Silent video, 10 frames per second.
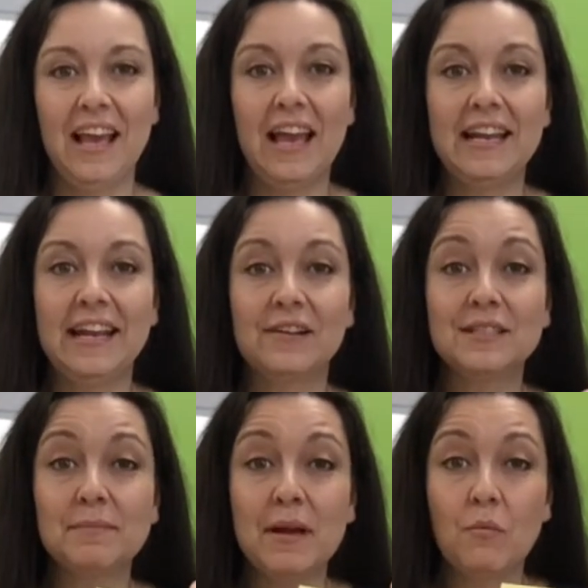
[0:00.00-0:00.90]
And here is
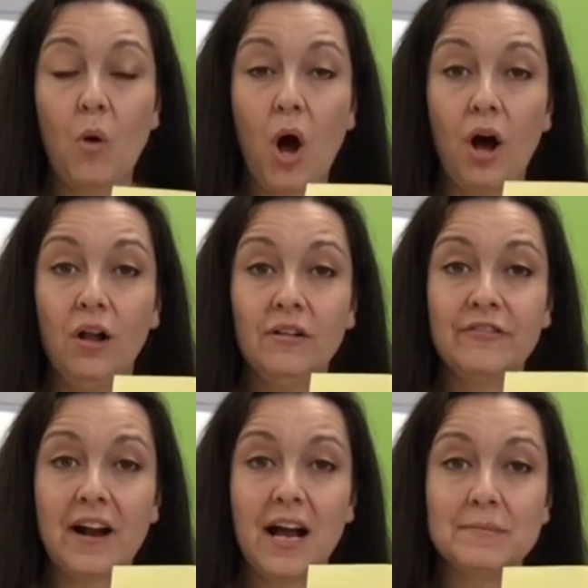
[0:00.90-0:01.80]
my wall
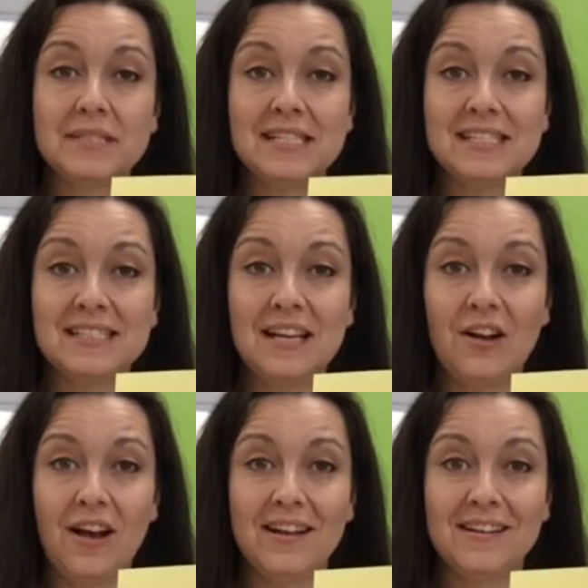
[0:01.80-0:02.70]
for Humpty to sit
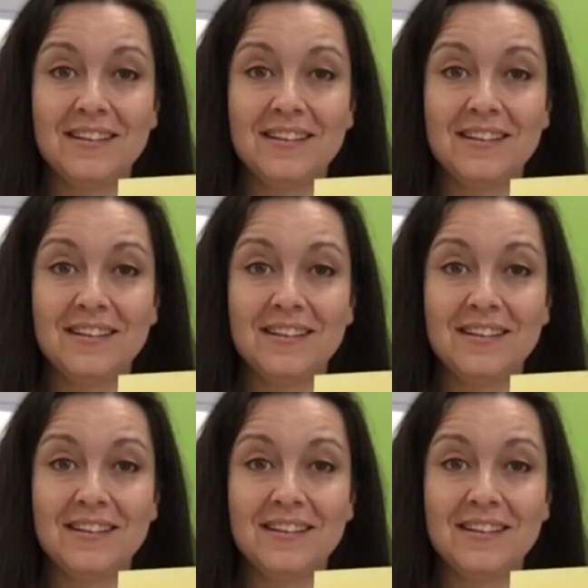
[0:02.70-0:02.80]
on.